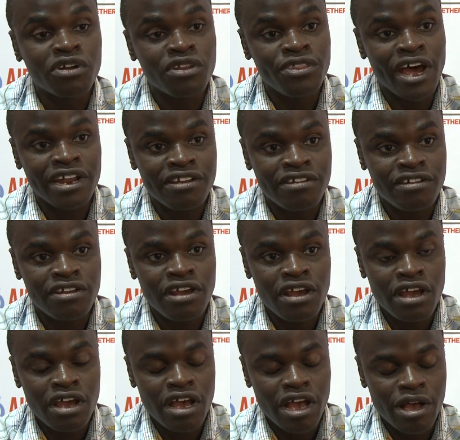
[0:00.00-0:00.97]
that,
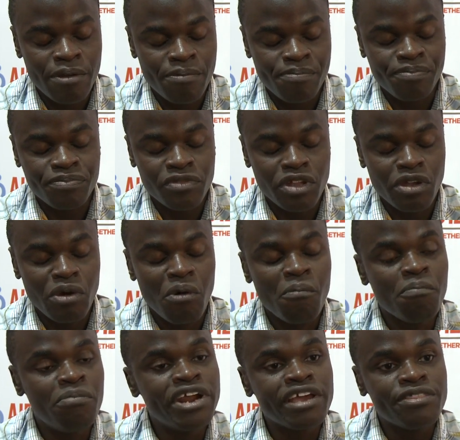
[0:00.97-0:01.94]

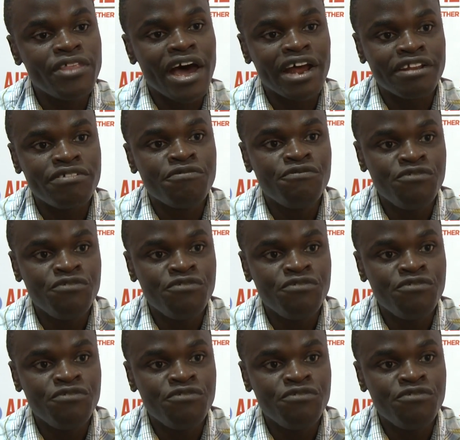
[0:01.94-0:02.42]
bring that